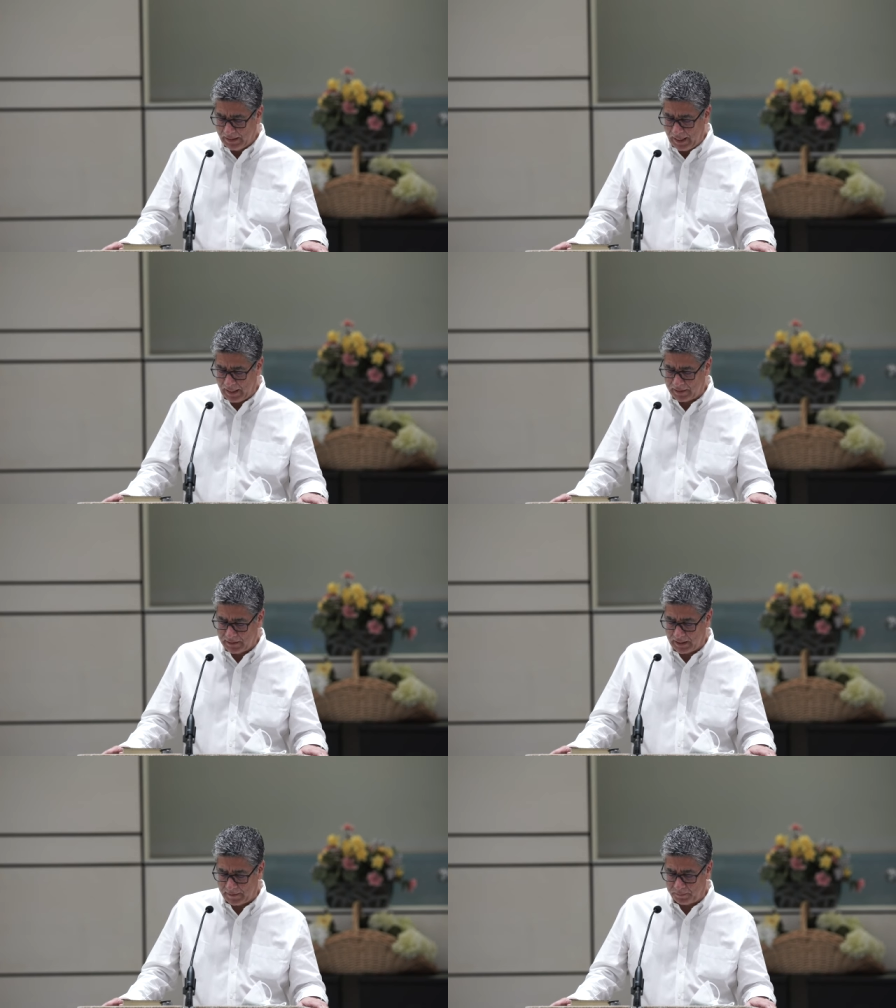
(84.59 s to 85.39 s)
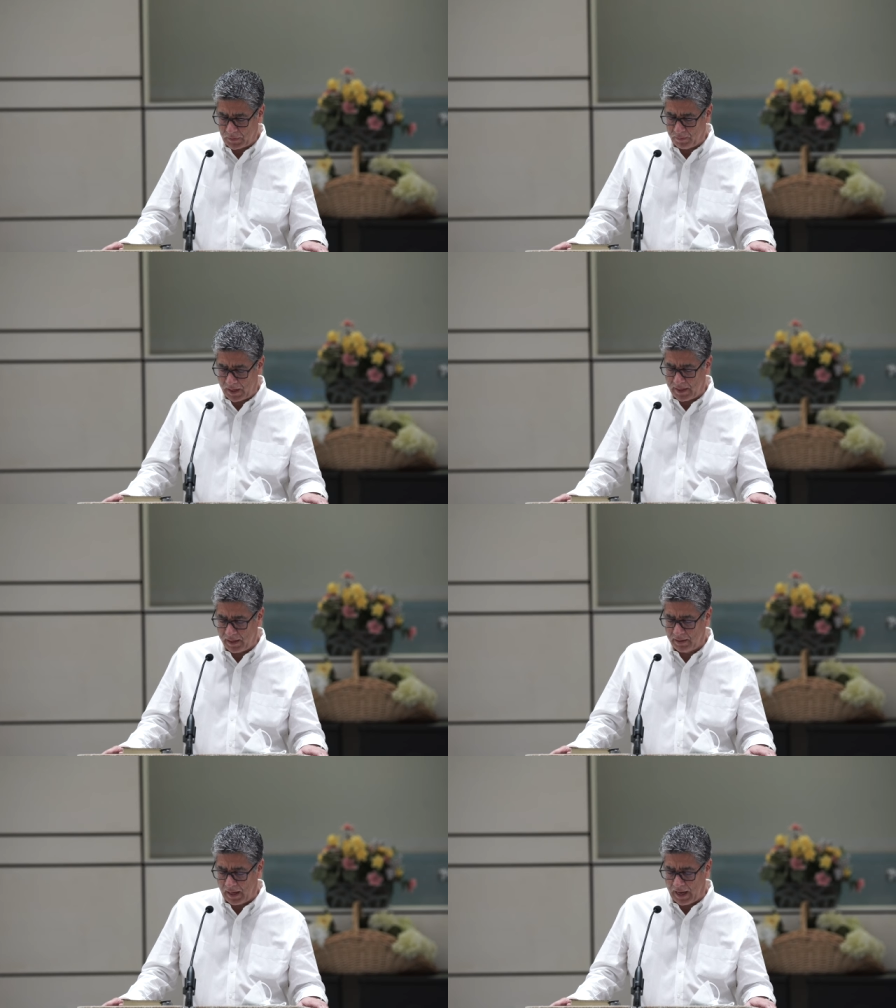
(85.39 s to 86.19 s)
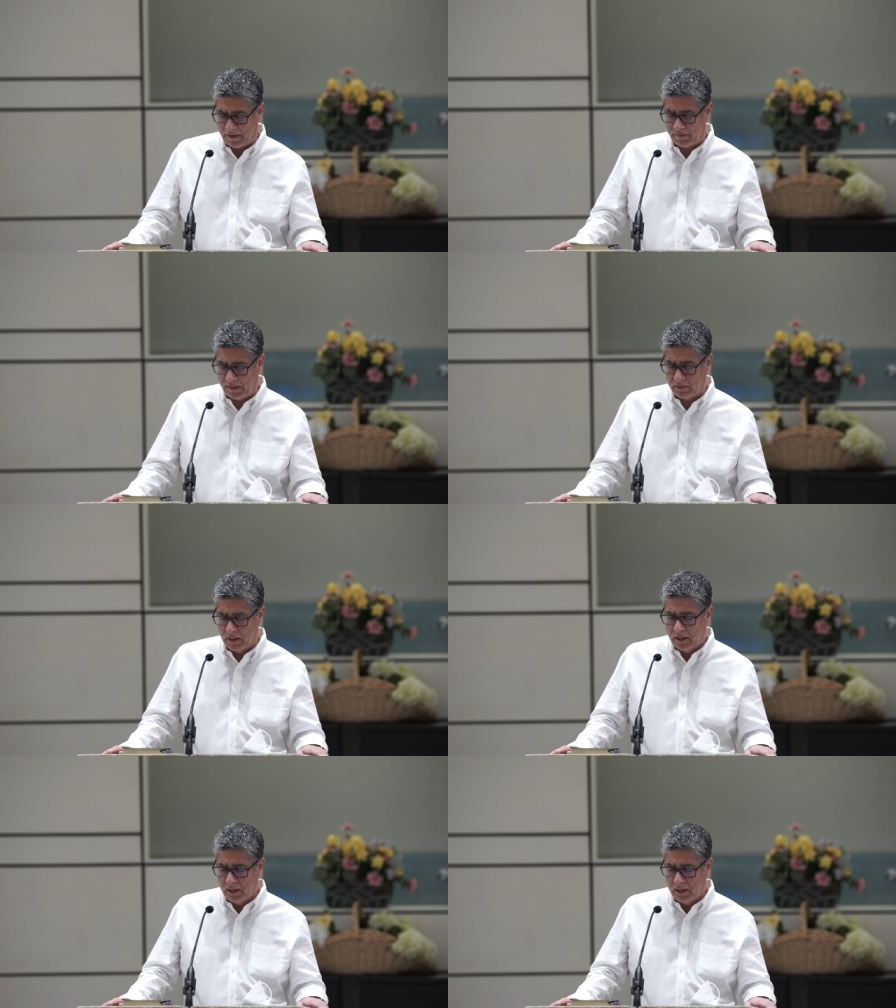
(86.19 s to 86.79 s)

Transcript: And um, may they have a